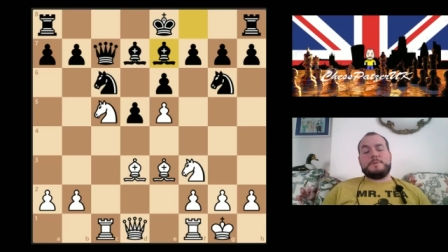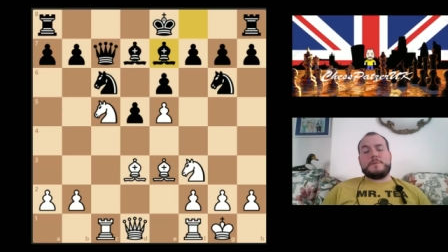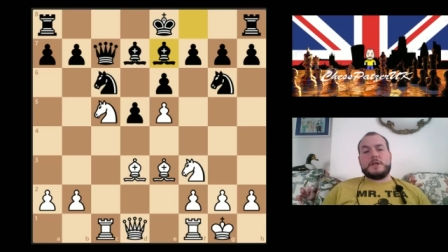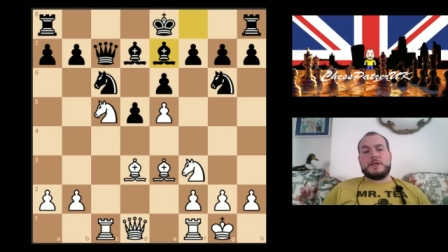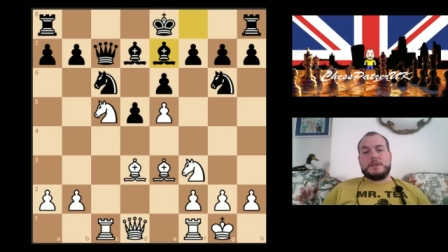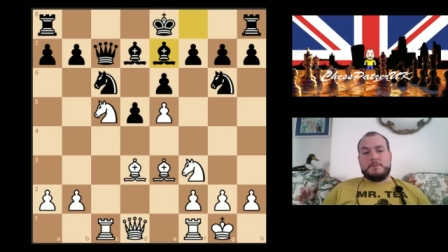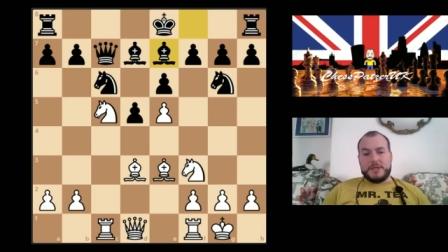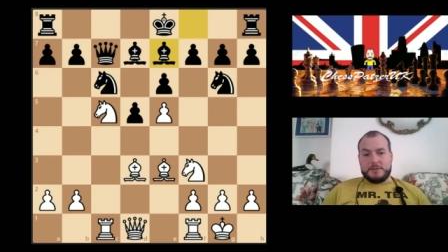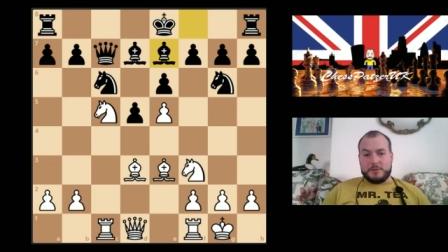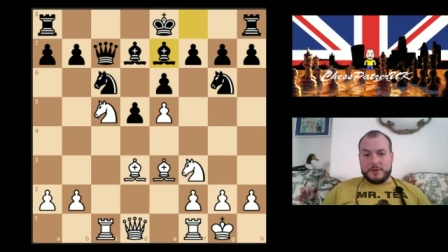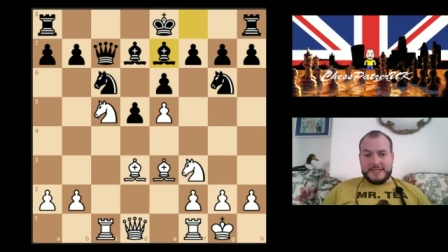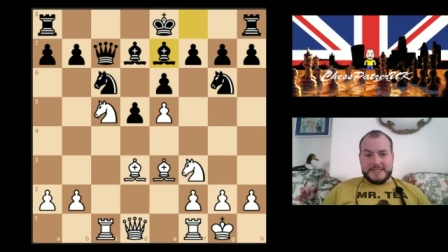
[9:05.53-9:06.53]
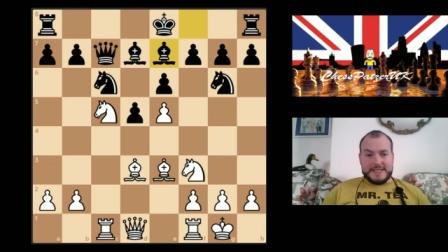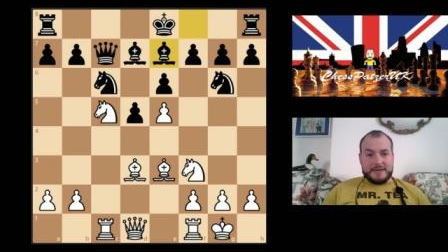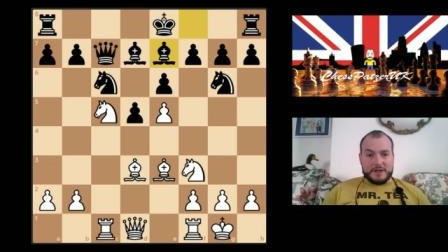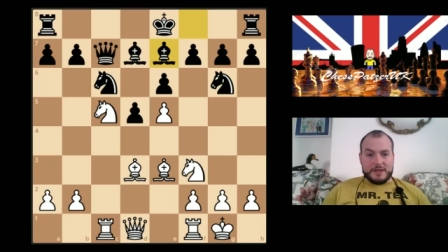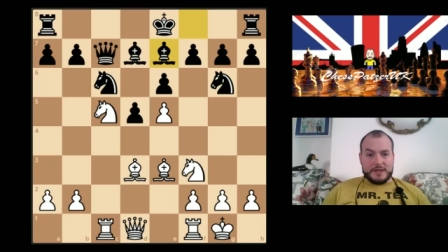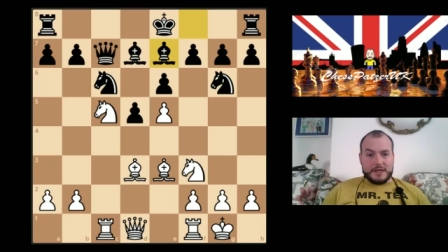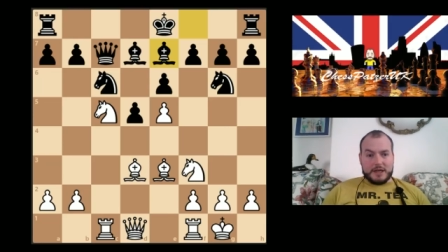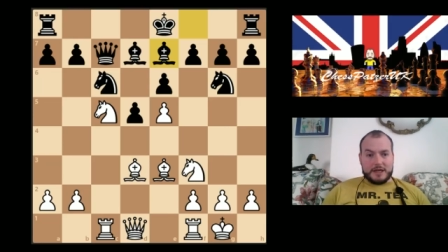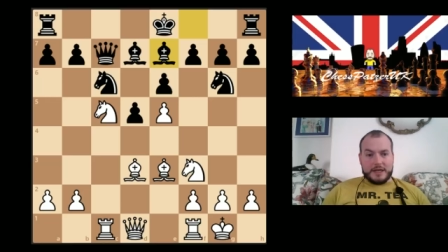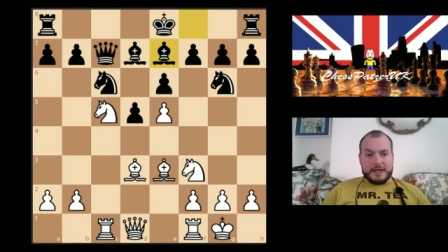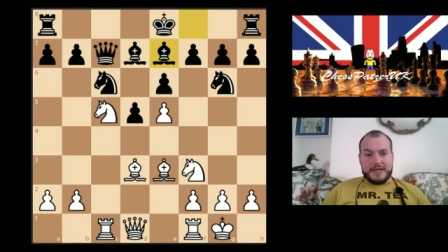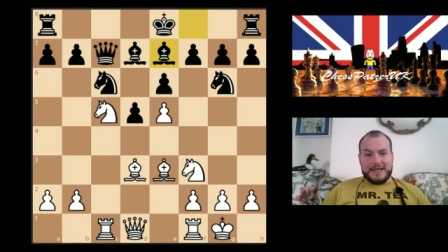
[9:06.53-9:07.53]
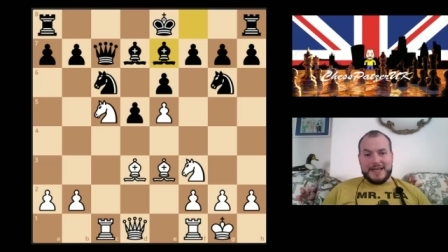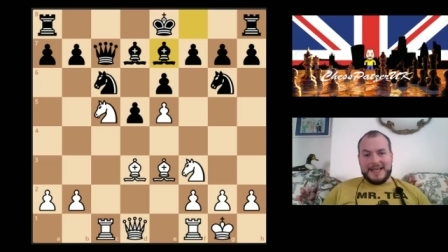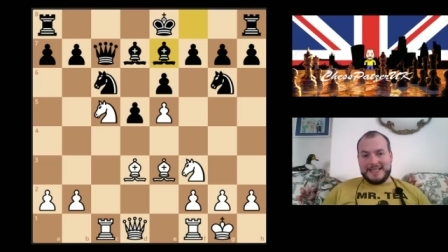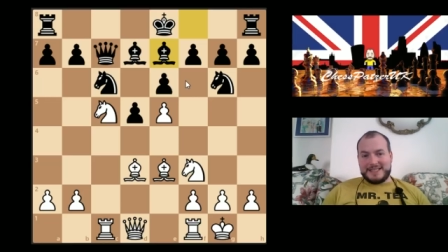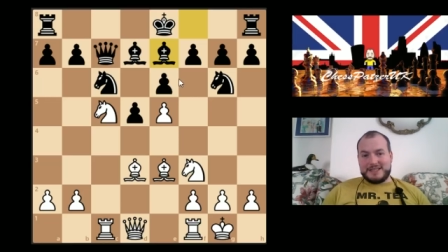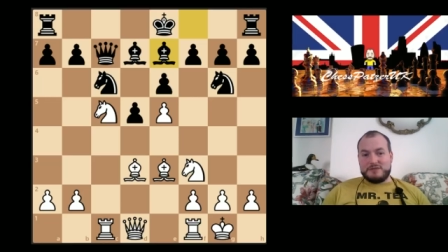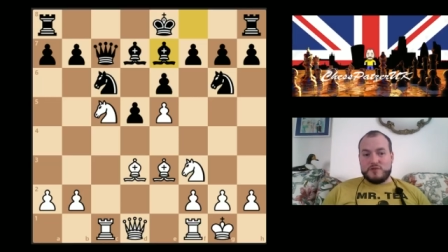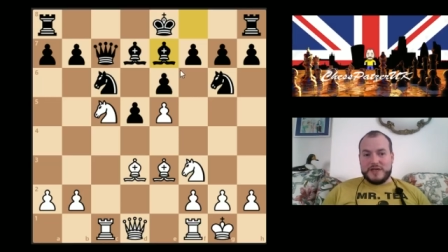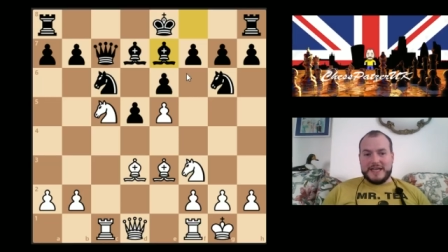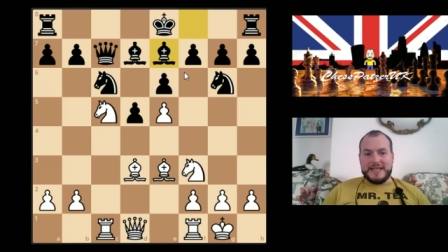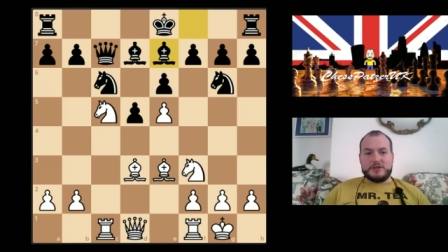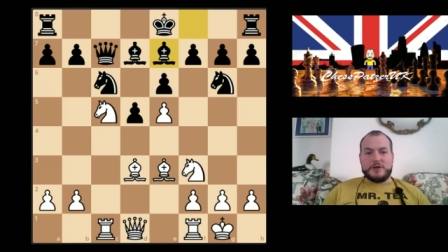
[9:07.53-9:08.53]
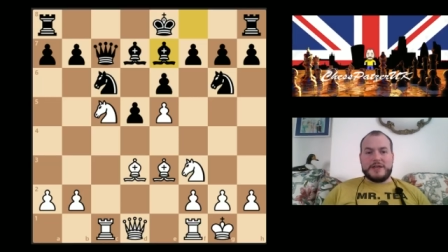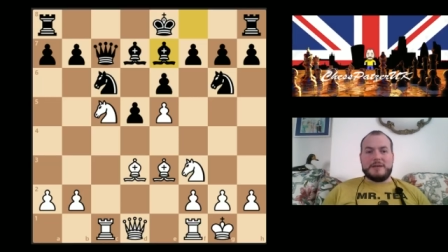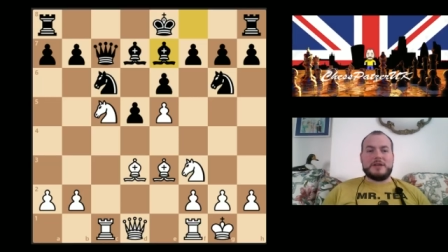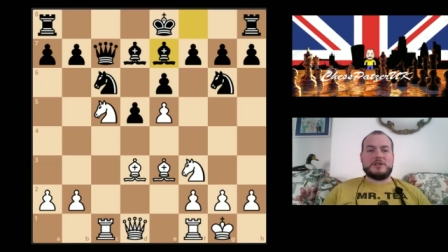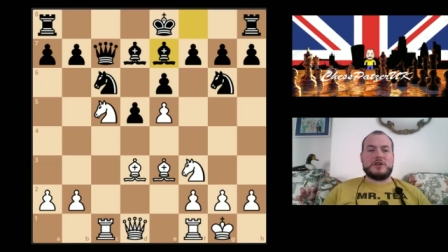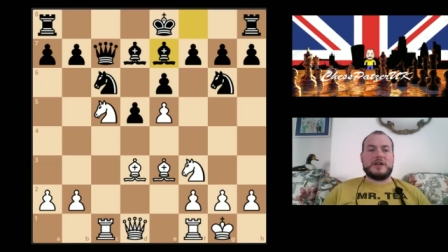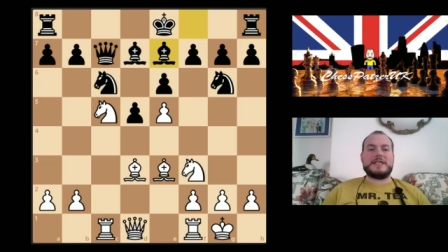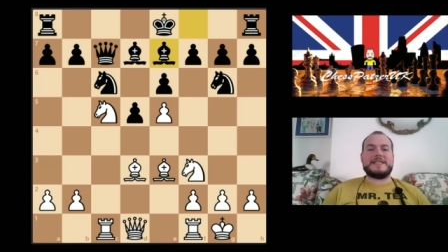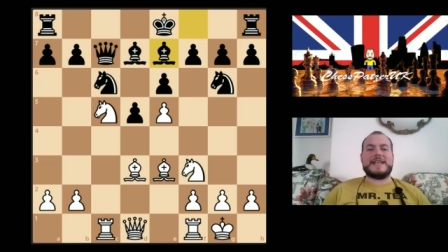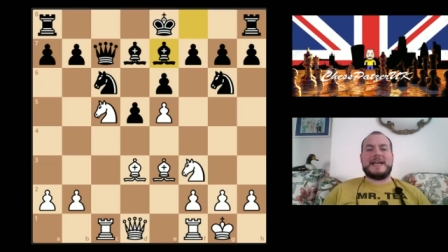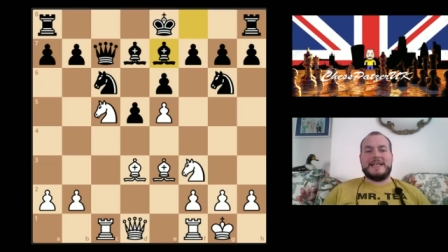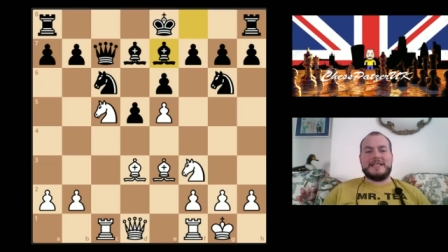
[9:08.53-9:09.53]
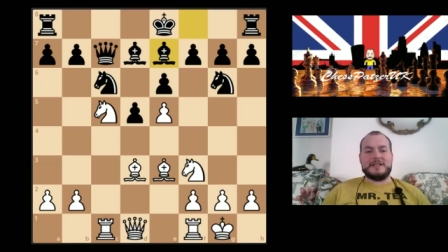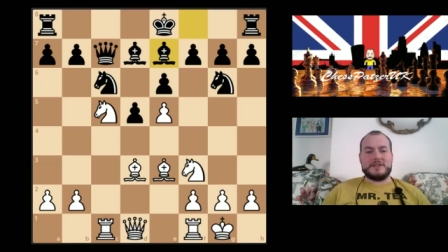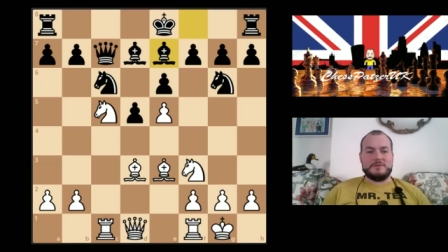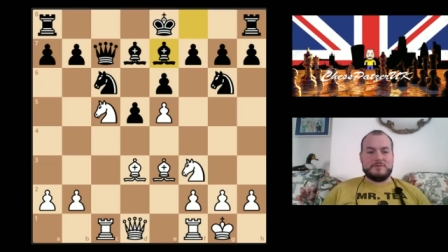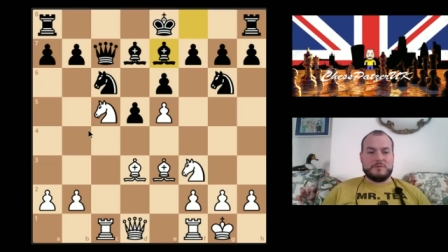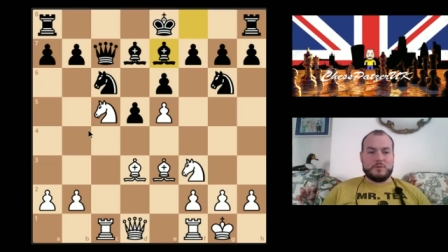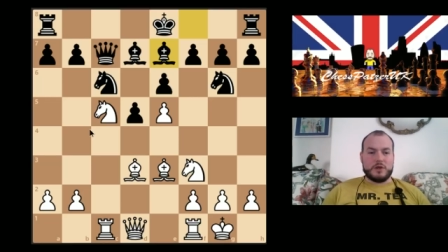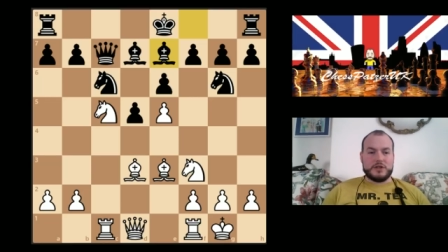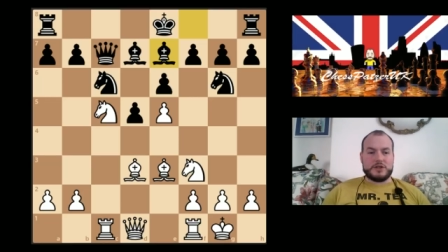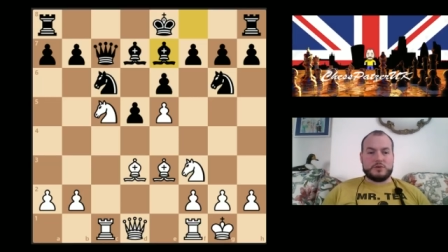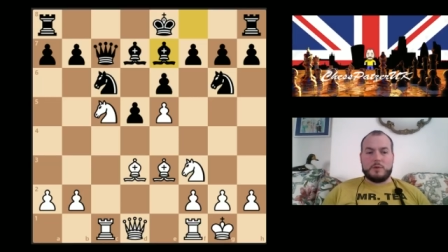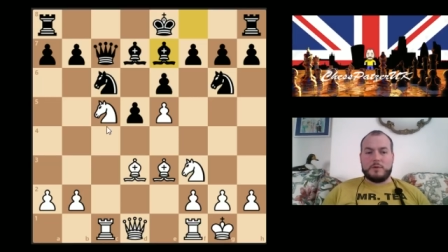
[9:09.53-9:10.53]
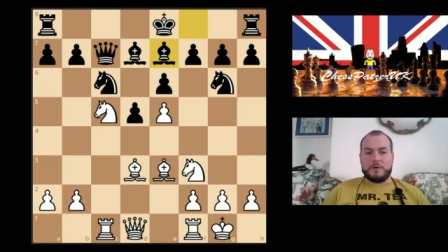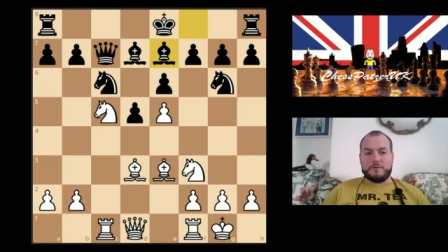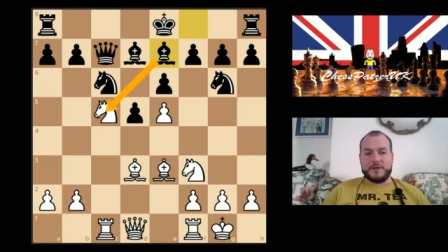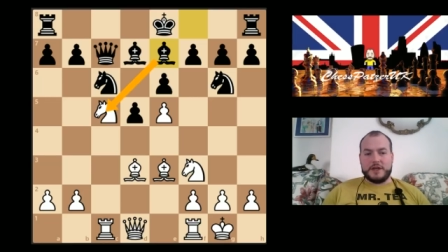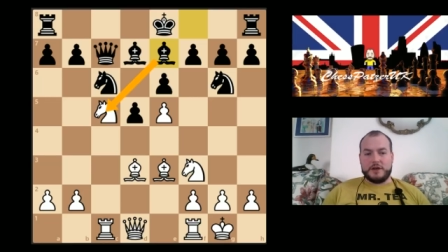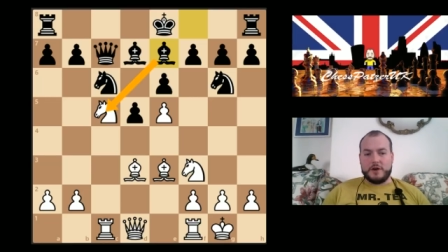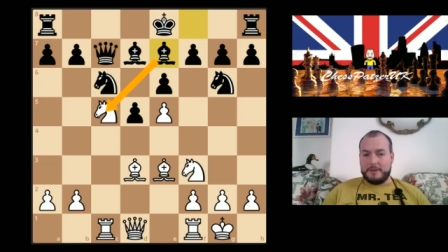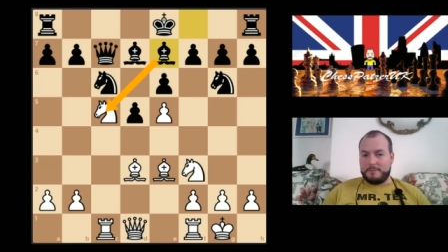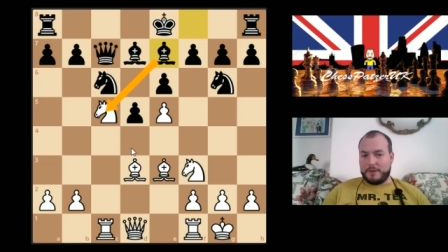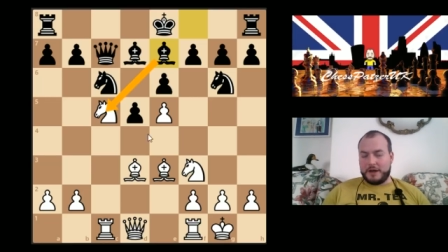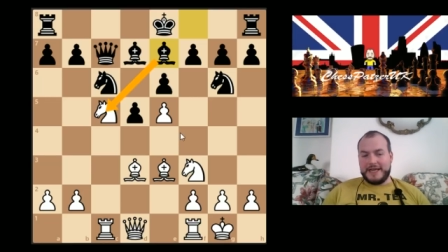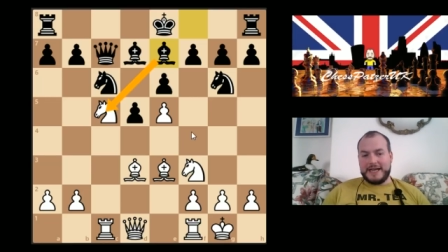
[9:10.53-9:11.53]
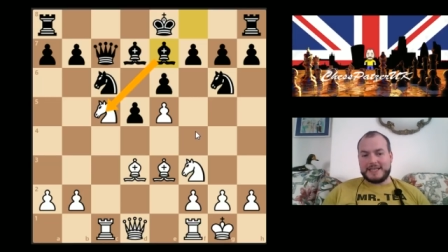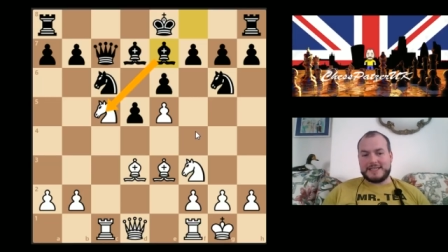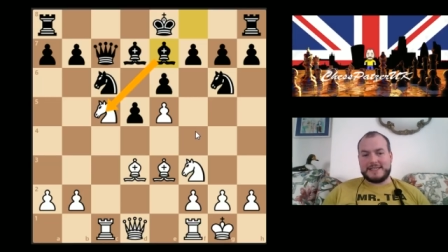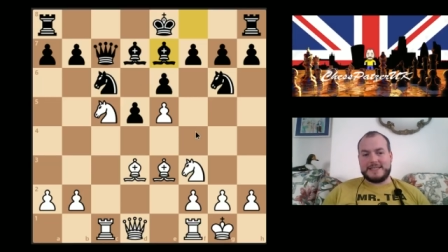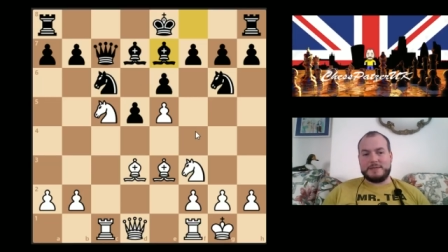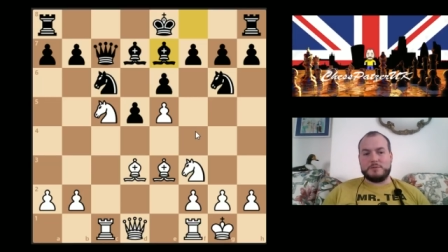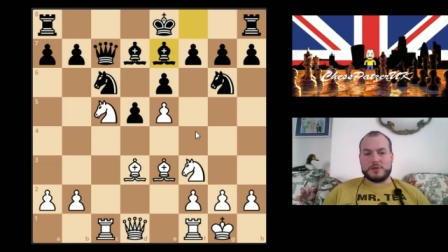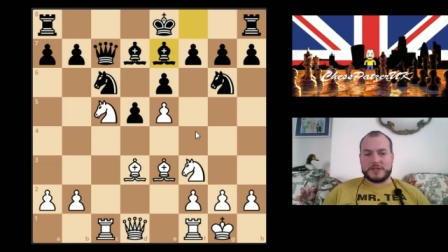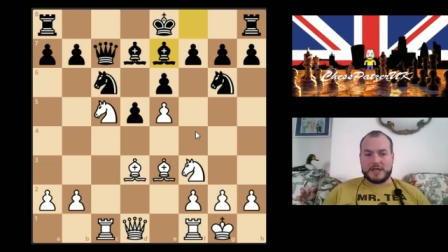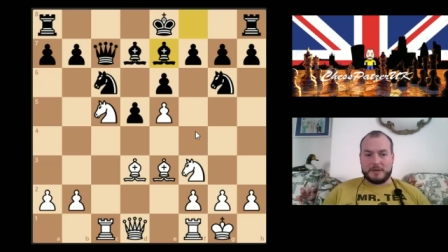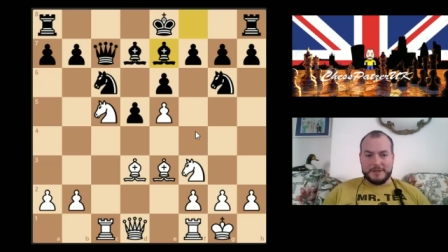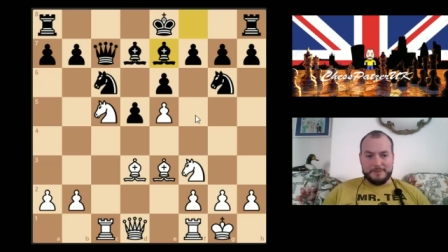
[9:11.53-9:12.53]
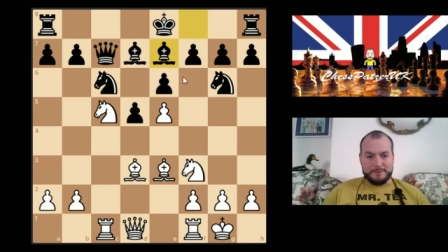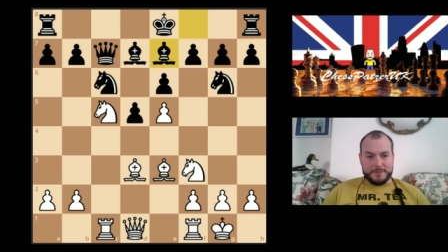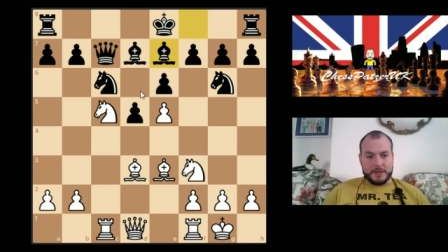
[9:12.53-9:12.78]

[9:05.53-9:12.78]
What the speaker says: because bishop on e7 isn't really doing that much. I understand it. He doesn't want to swap off for the knight, but he hasn't seen what's coming.